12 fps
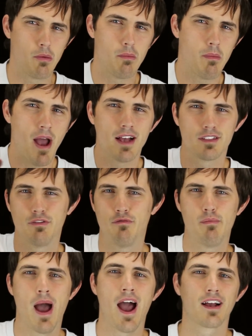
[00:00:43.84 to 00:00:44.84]
massive
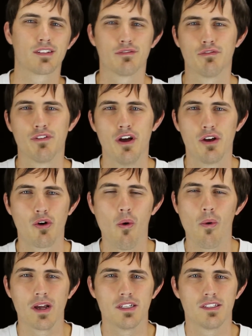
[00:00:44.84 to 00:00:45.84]
bags of
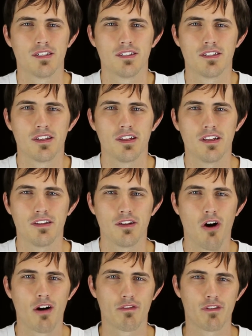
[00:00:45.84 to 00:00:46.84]
coins into the
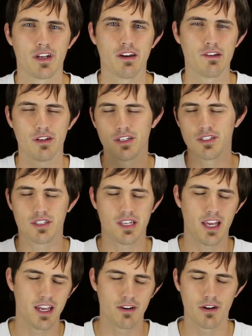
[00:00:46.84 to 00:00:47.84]
offering. You can just
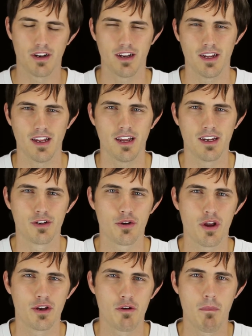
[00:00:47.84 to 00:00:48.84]
hear it
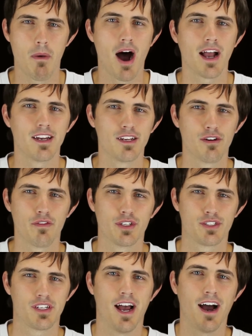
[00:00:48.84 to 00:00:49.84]
in your mind, the
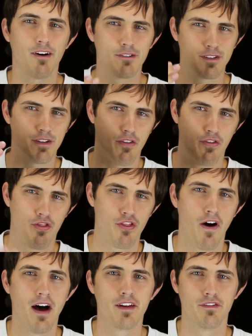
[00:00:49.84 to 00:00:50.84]
sound, the
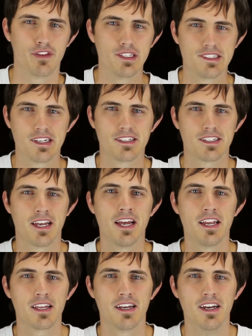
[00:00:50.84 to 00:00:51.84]
thud of these things
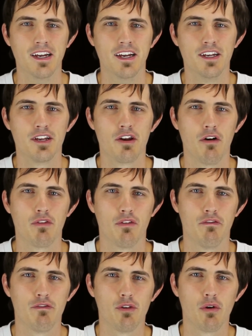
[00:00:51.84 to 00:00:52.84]
hitting, the
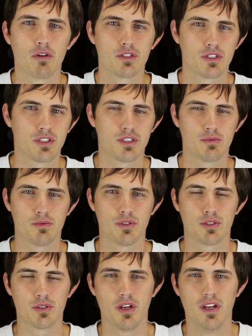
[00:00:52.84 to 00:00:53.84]
floor, just this